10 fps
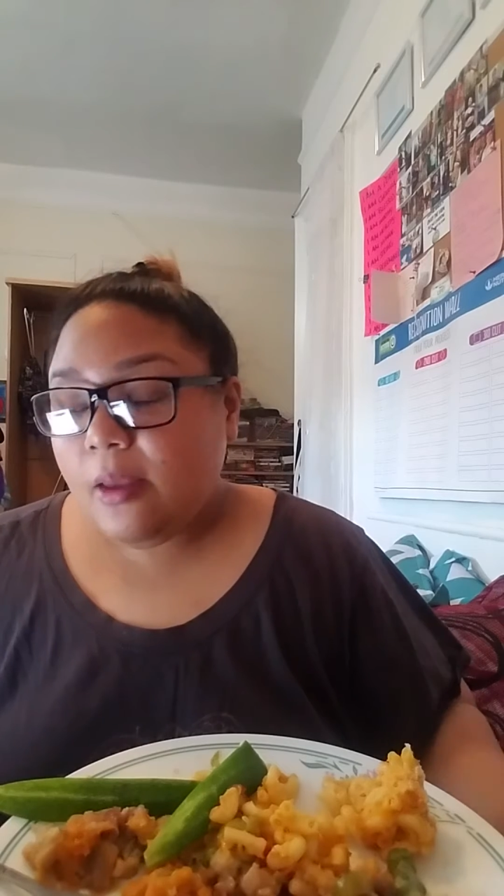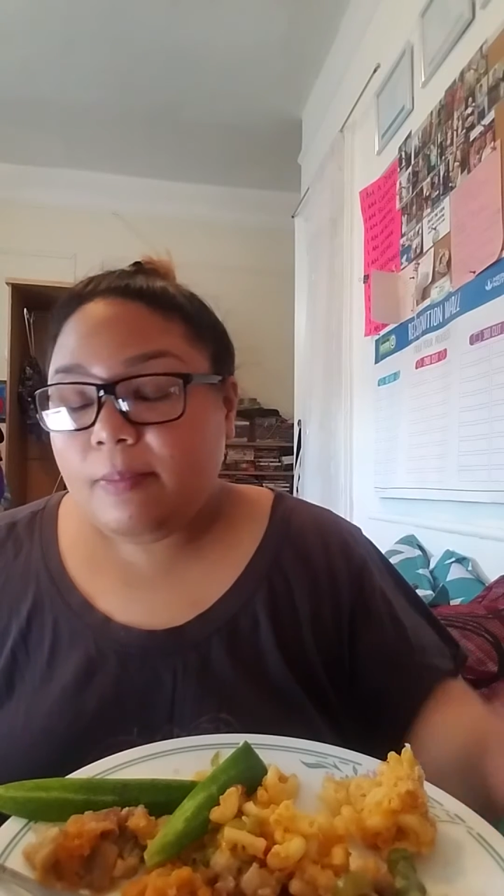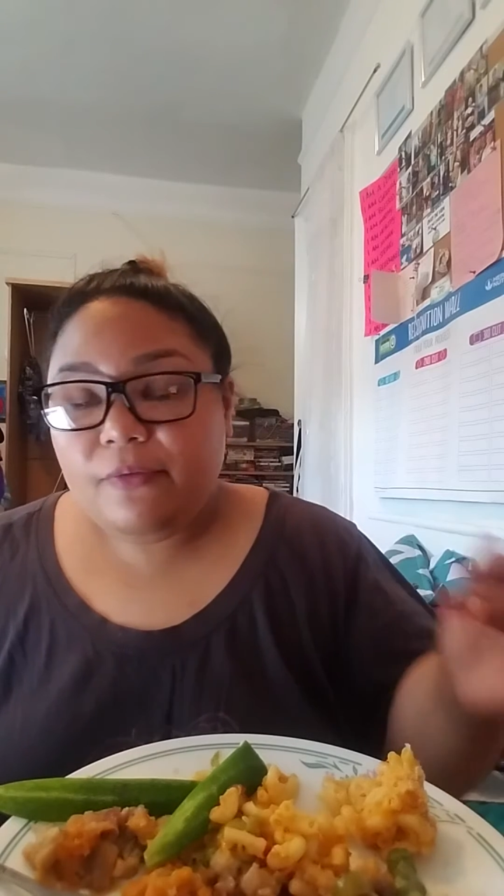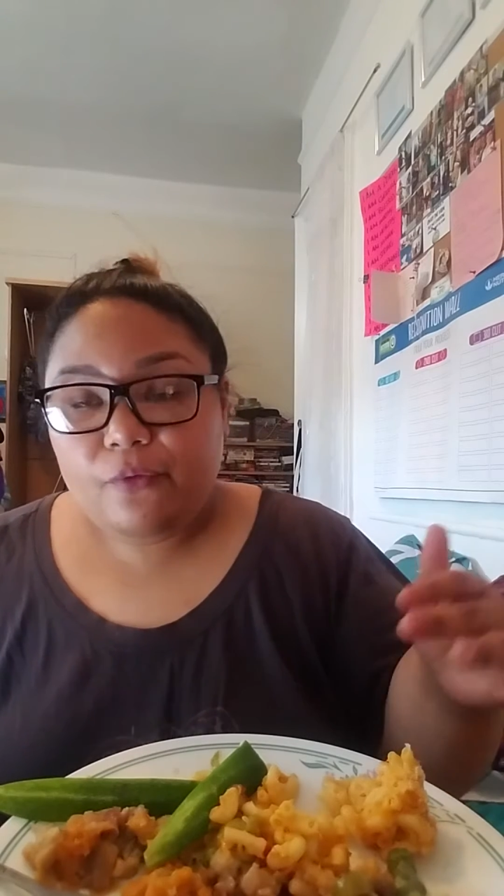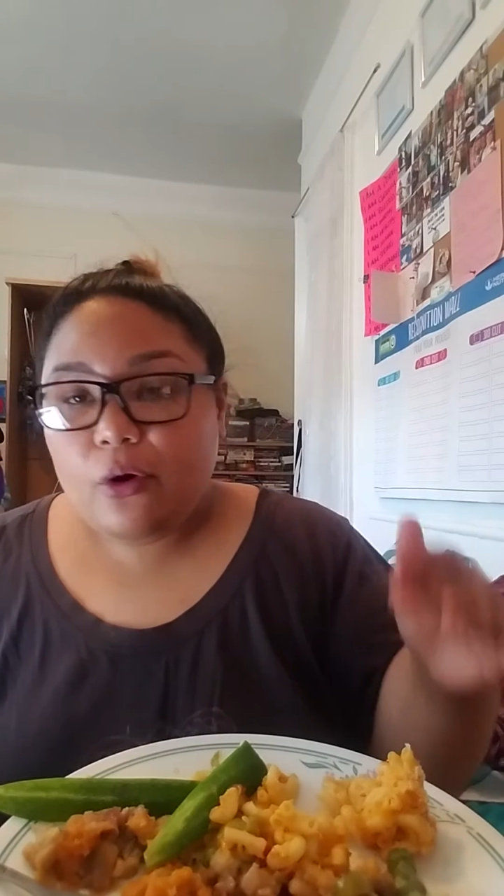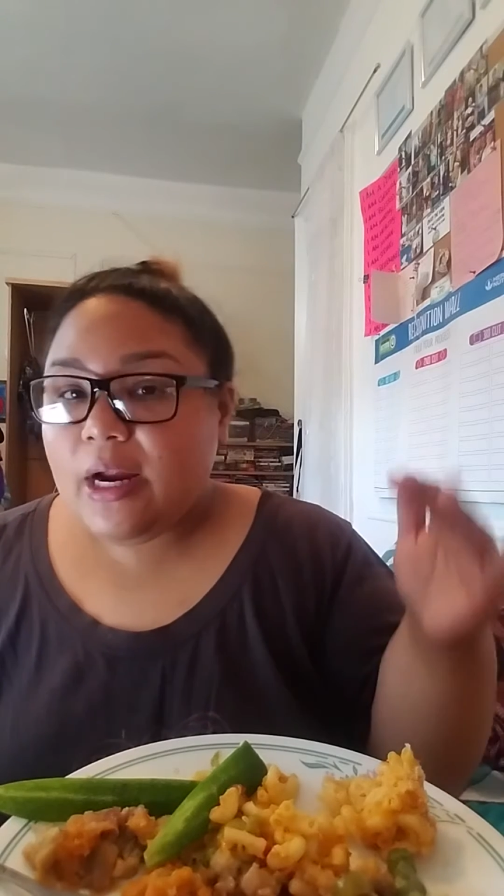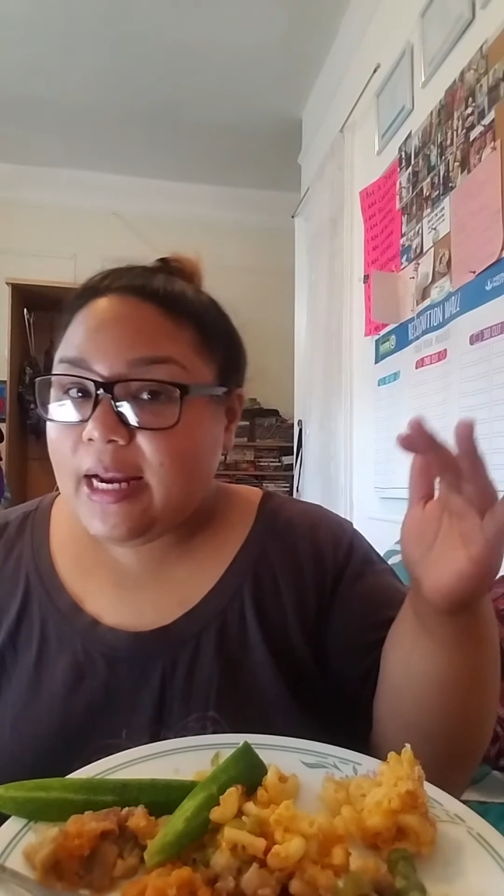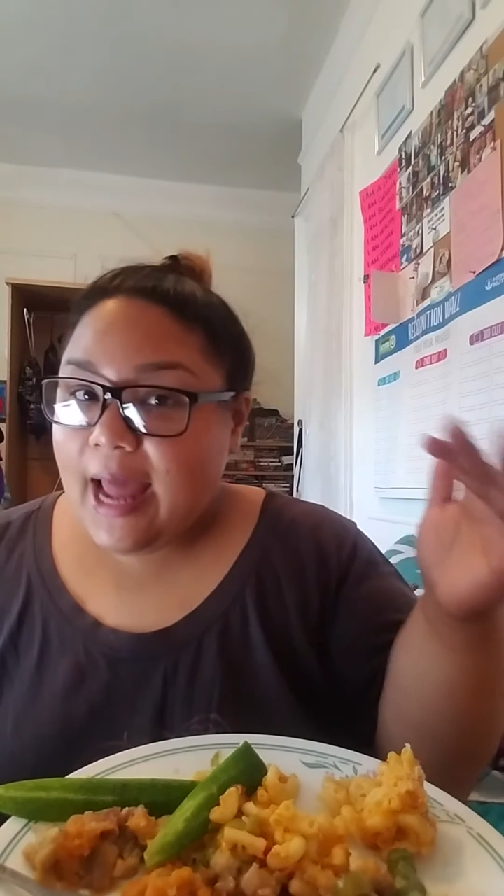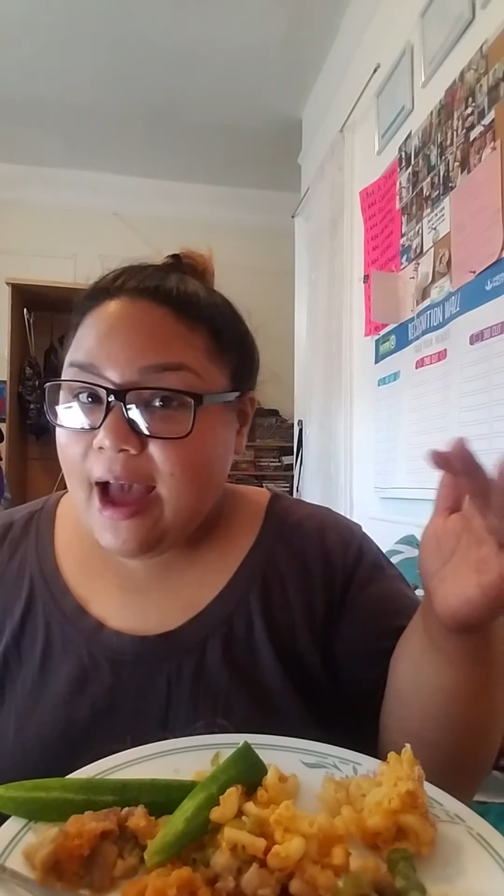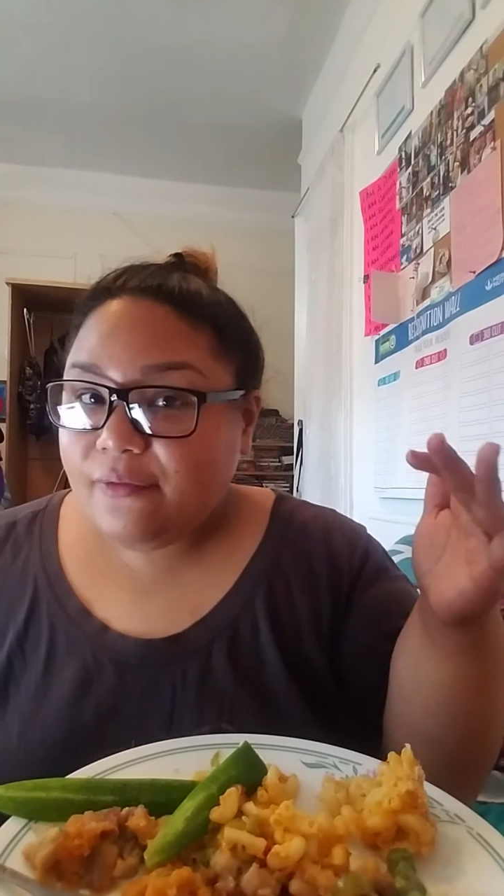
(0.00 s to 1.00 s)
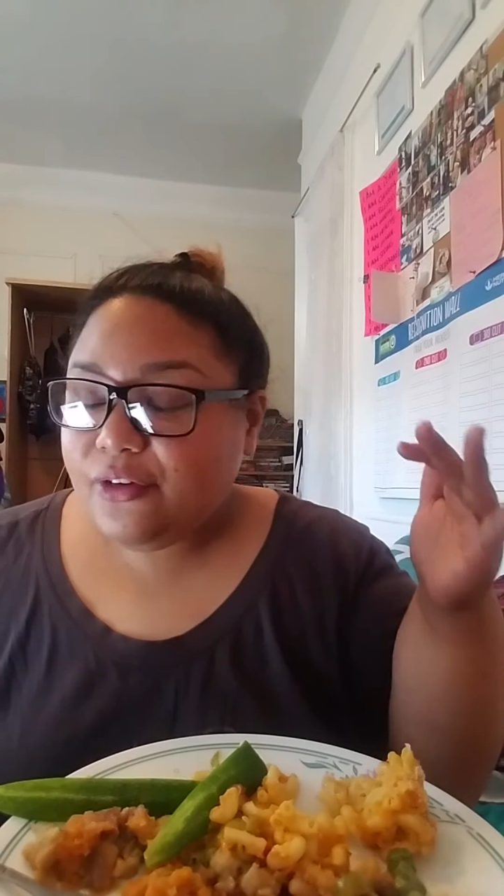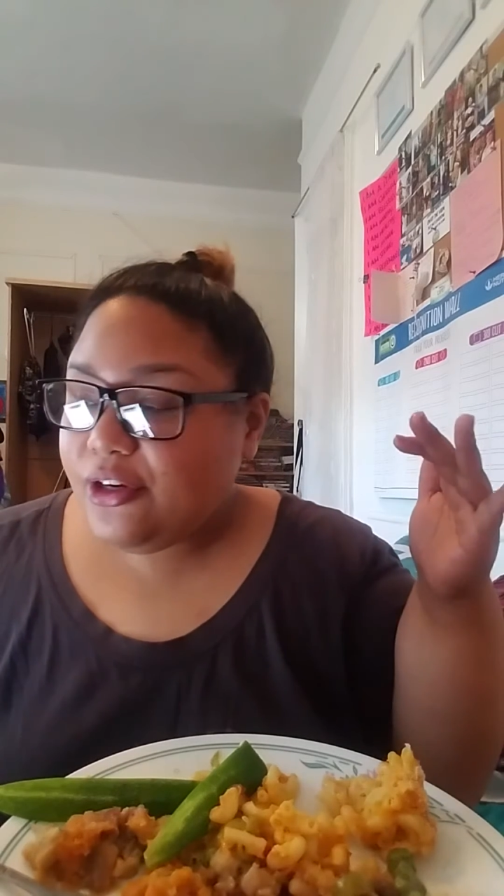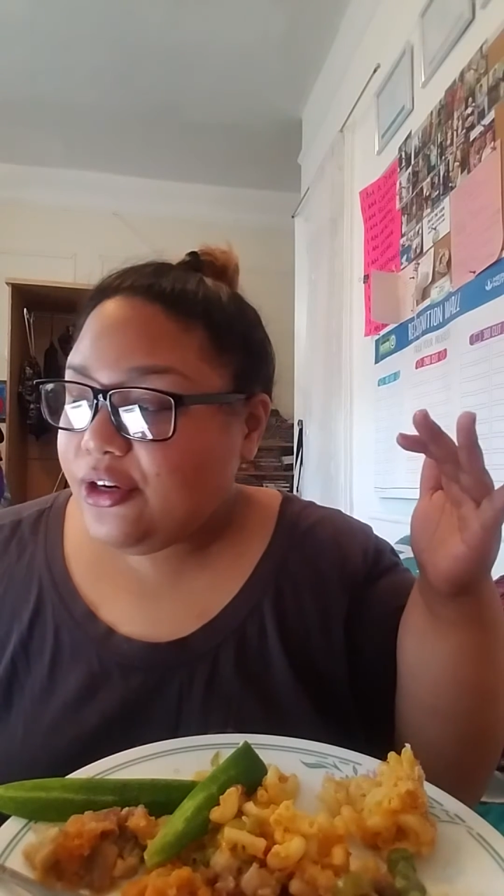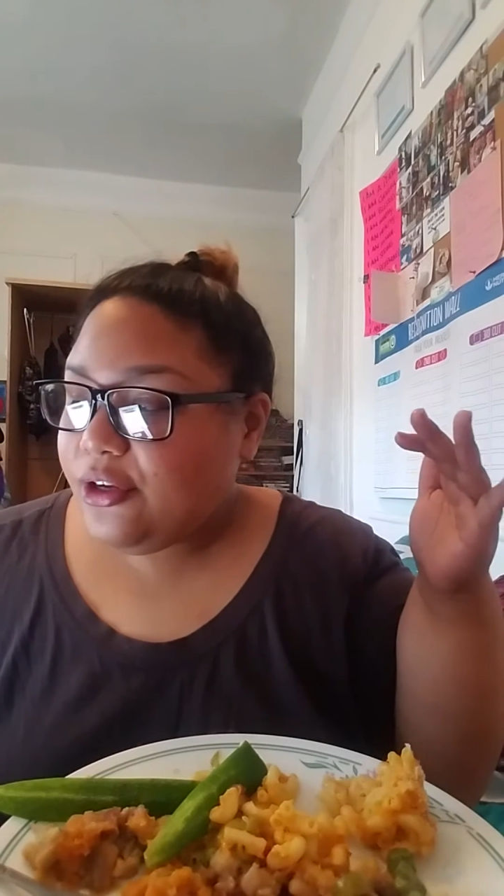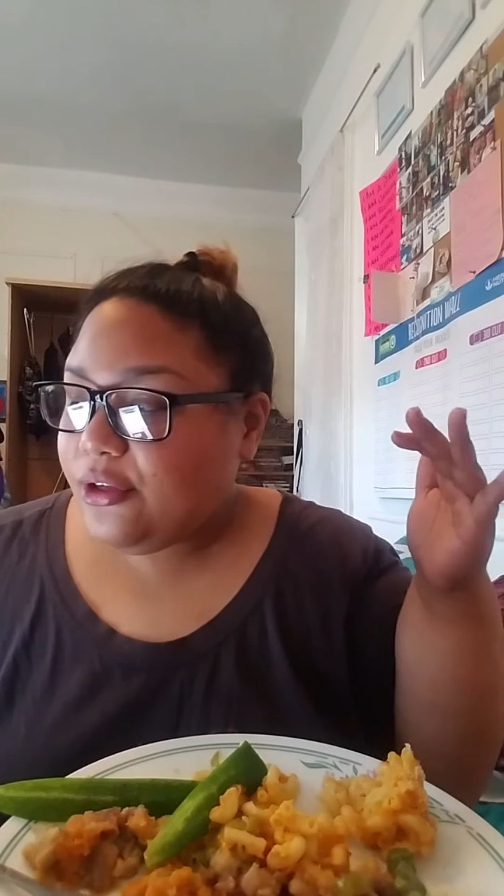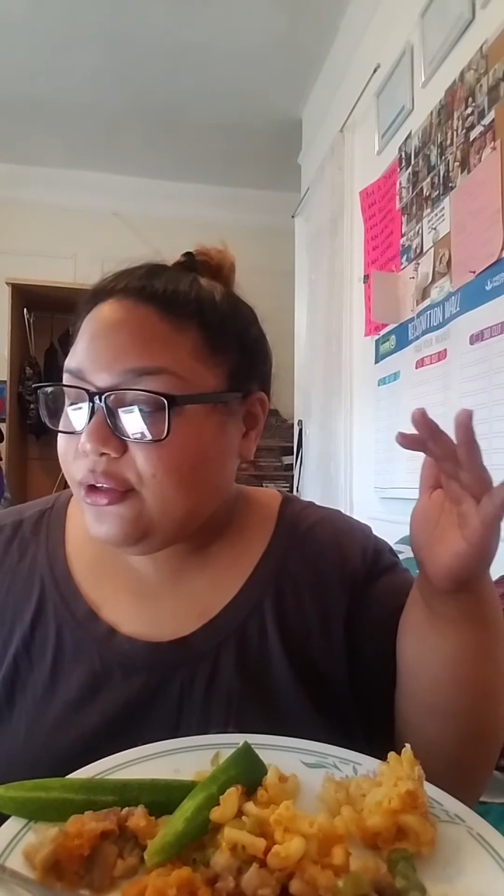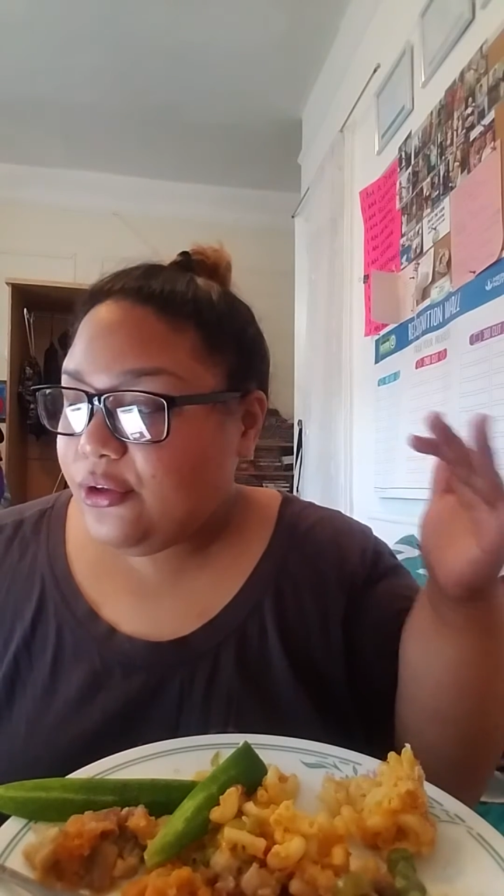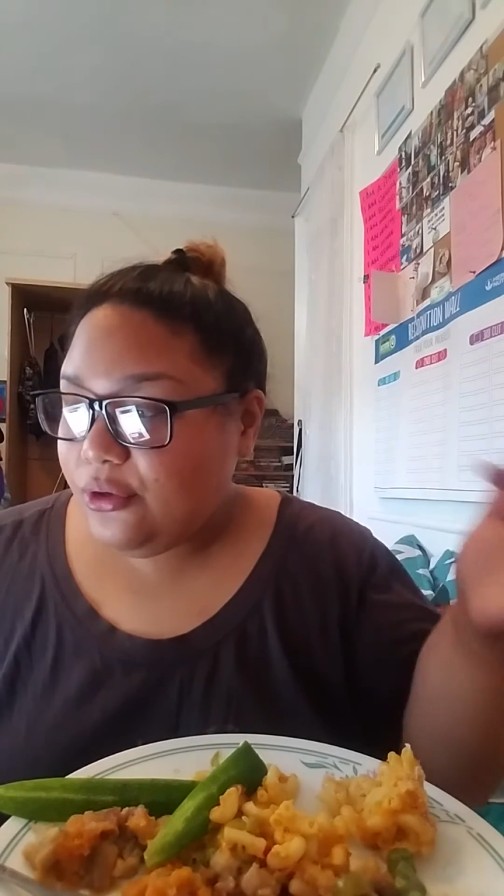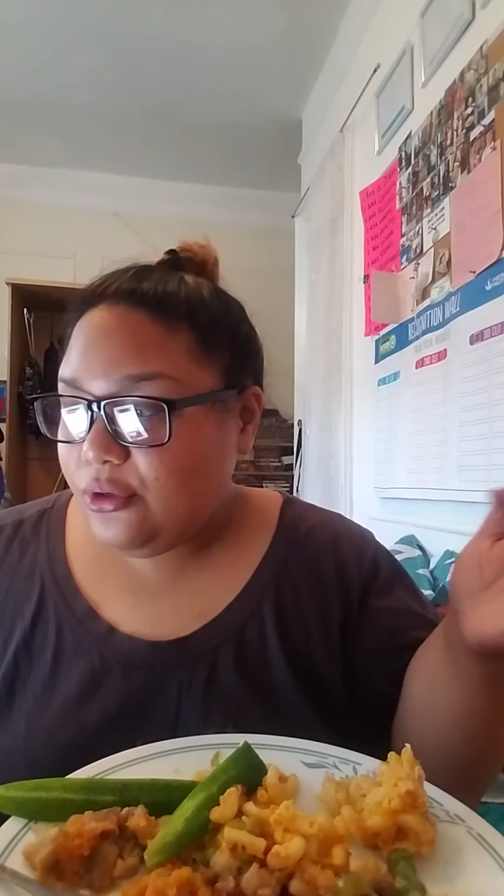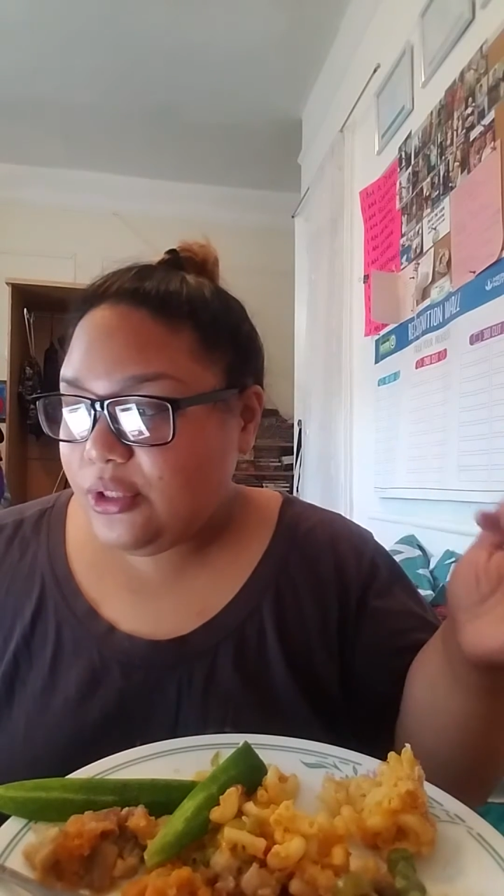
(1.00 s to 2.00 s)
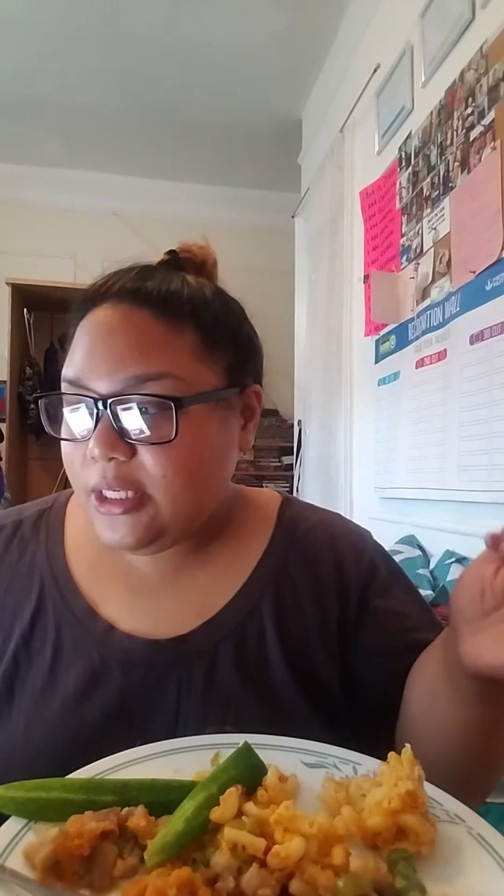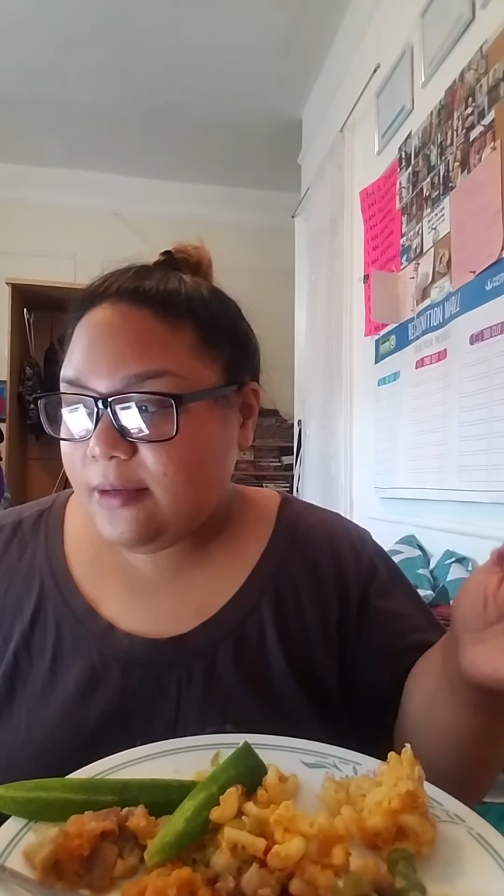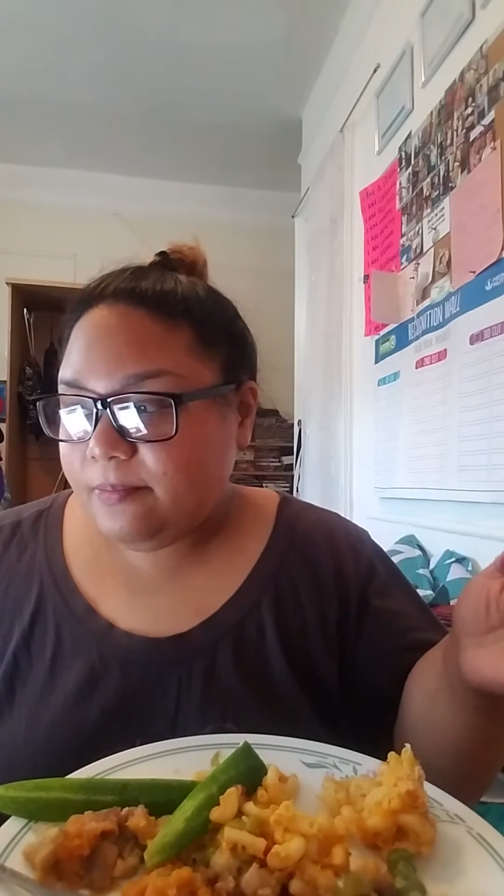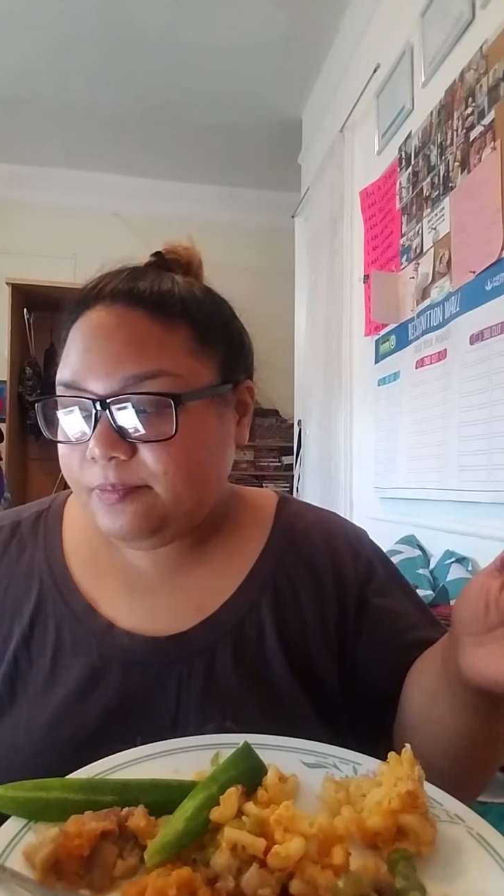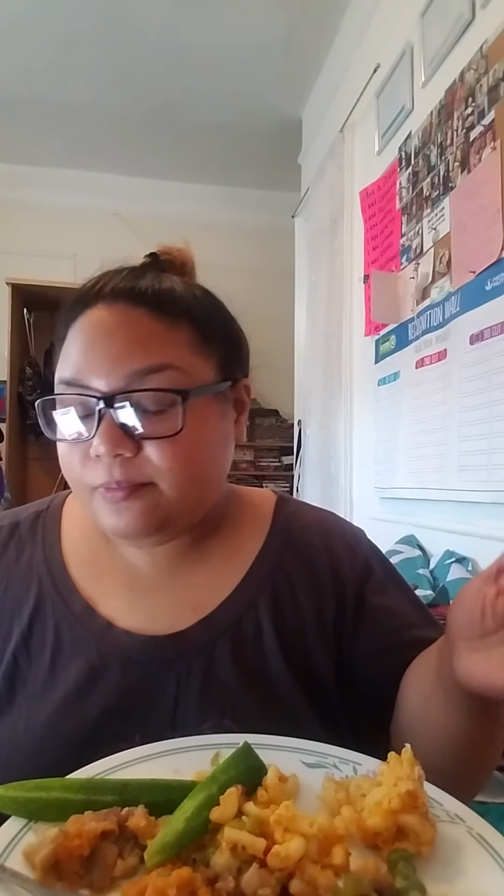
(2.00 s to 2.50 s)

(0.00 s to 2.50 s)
before and after you use it?